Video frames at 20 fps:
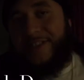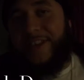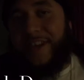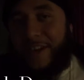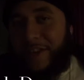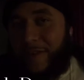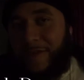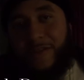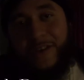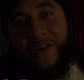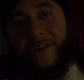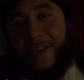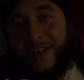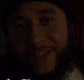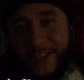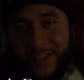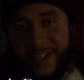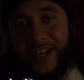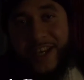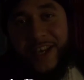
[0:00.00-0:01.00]
to tell you if you don't
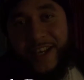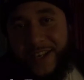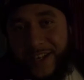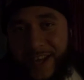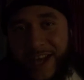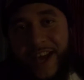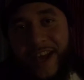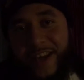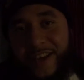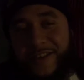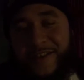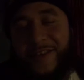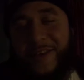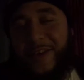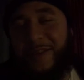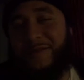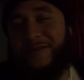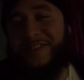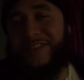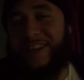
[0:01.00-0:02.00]
understand that. You know
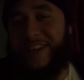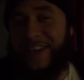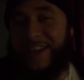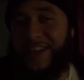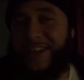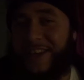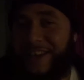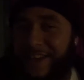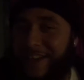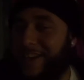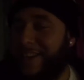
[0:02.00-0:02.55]
what I'm saying?